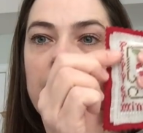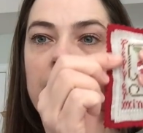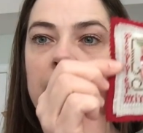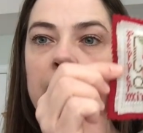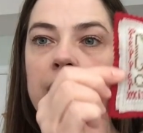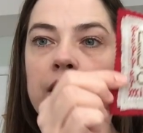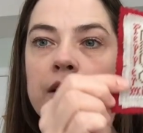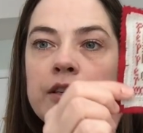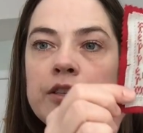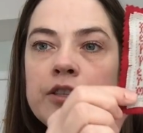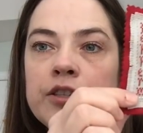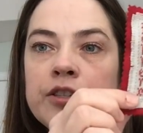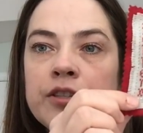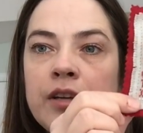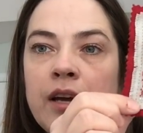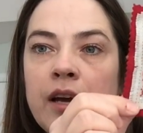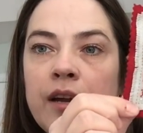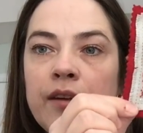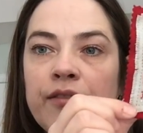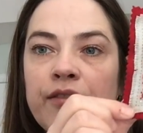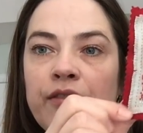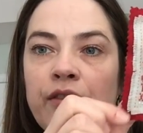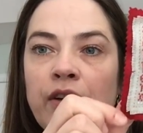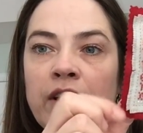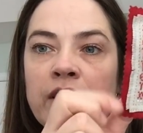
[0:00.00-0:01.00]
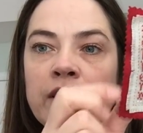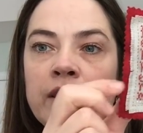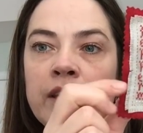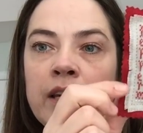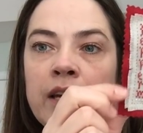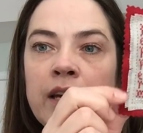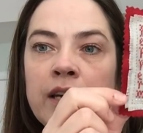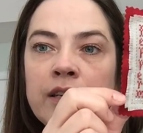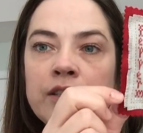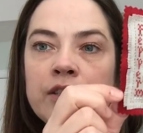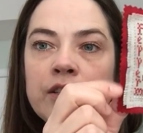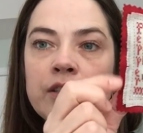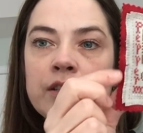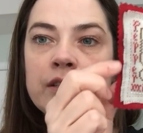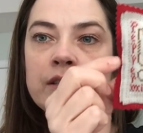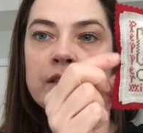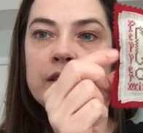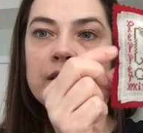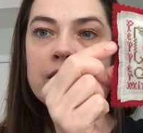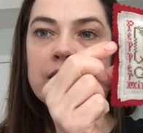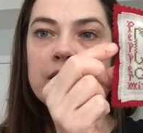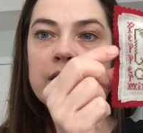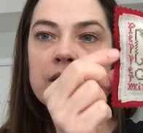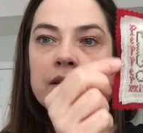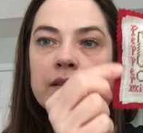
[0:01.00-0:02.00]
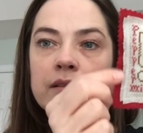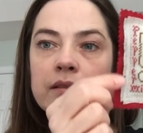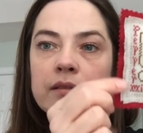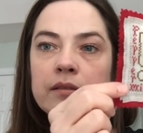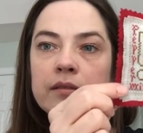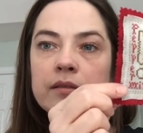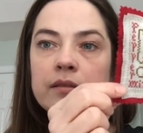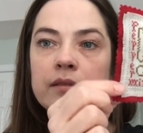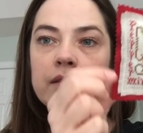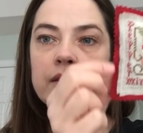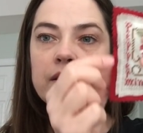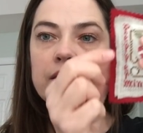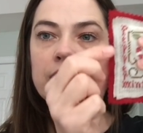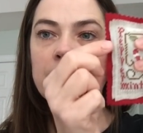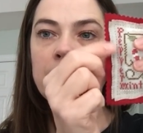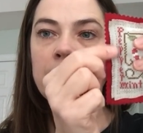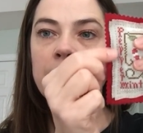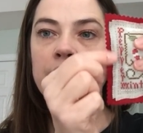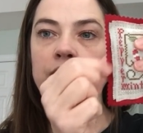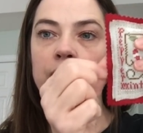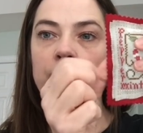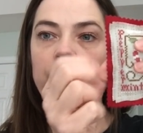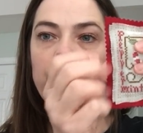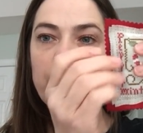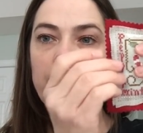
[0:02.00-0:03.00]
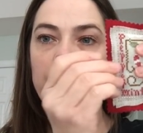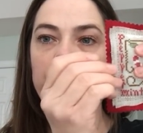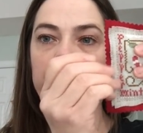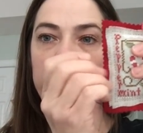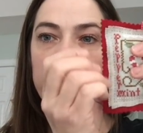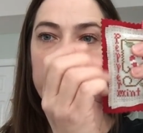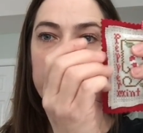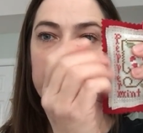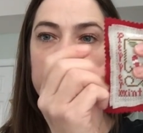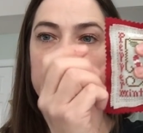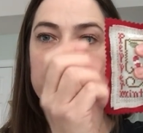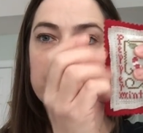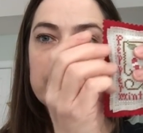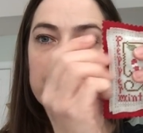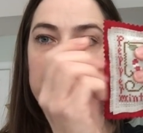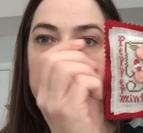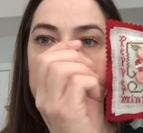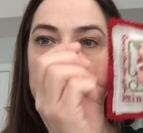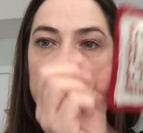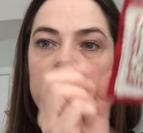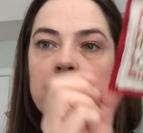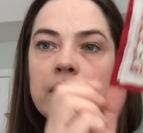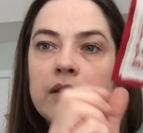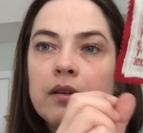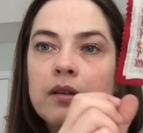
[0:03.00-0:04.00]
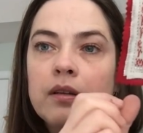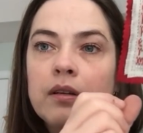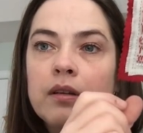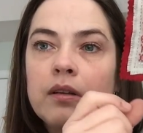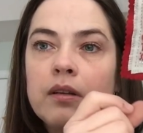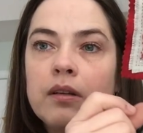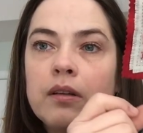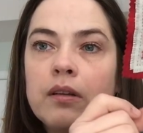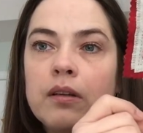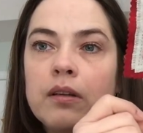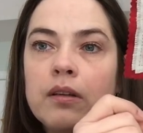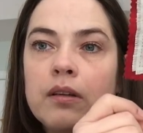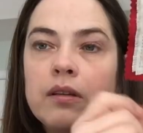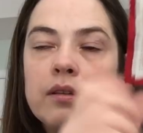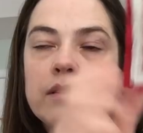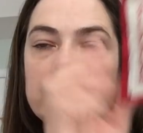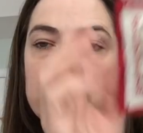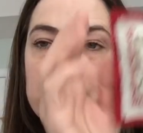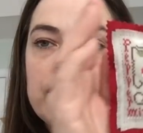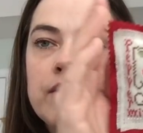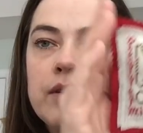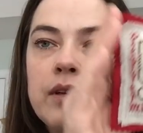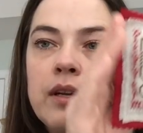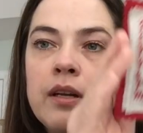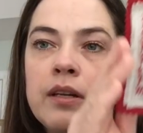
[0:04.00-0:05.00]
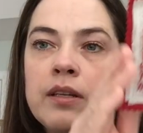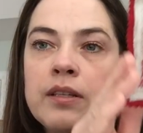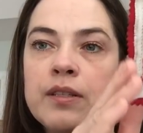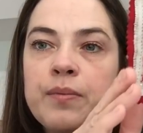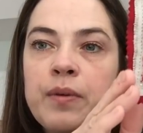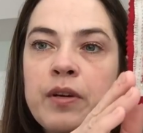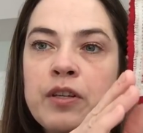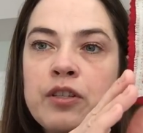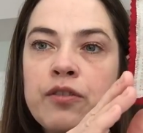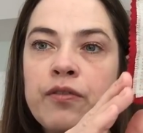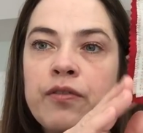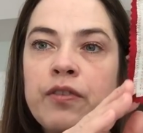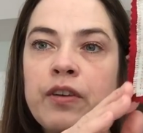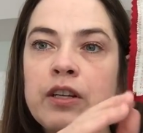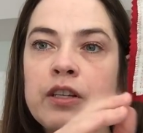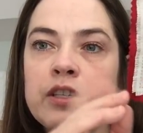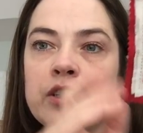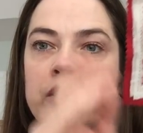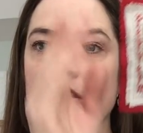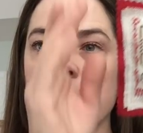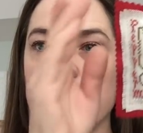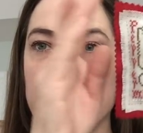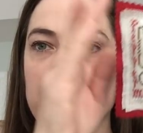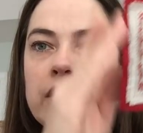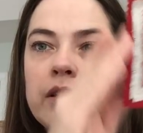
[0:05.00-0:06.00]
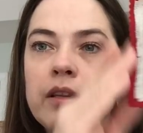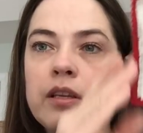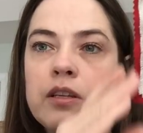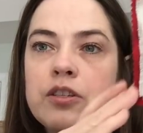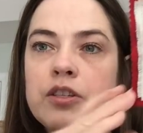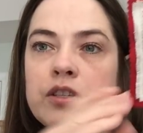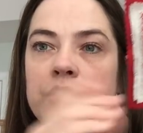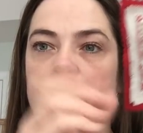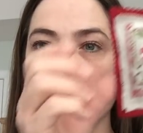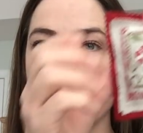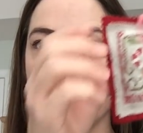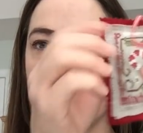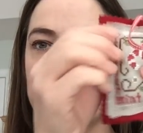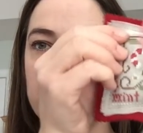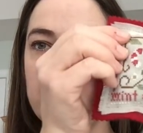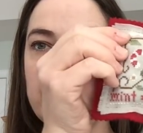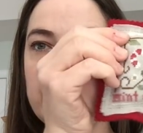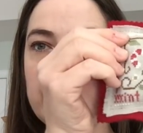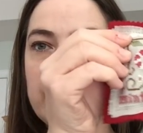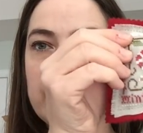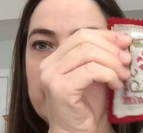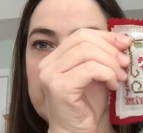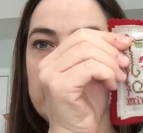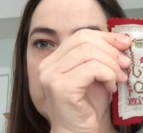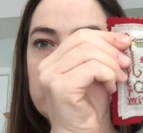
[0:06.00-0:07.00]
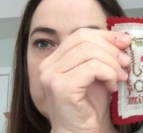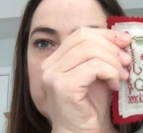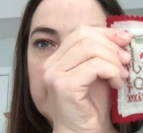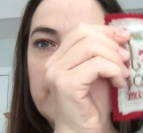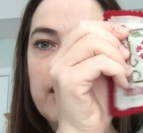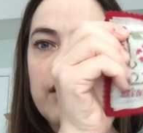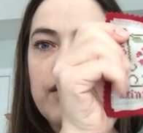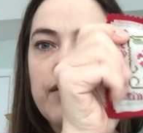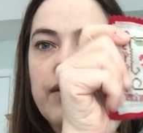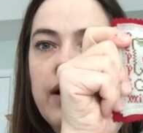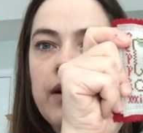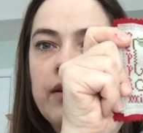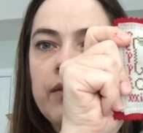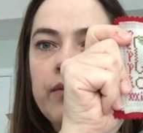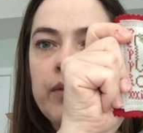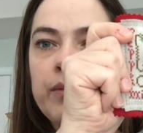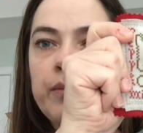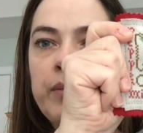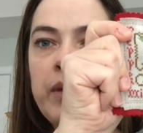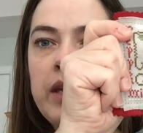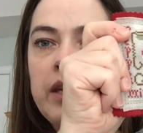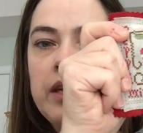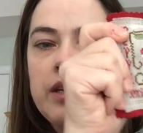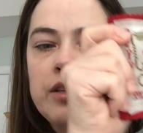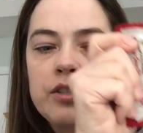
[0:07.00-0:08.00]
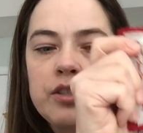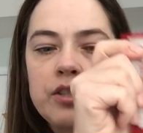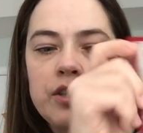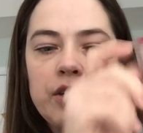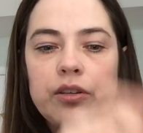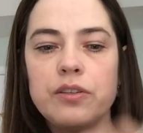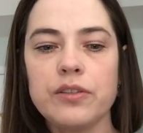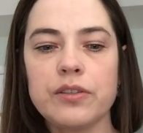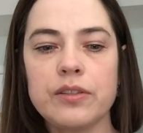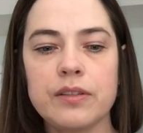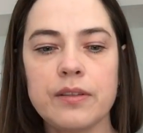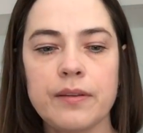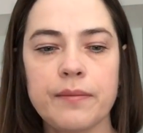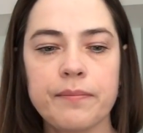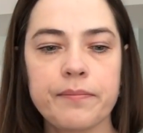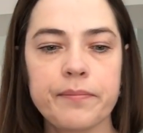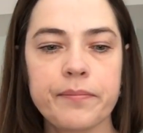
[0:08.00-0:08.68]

And you just kind of fray the edges. You don't have to worry about doing any special finishing, and then just cut around with pinking shears.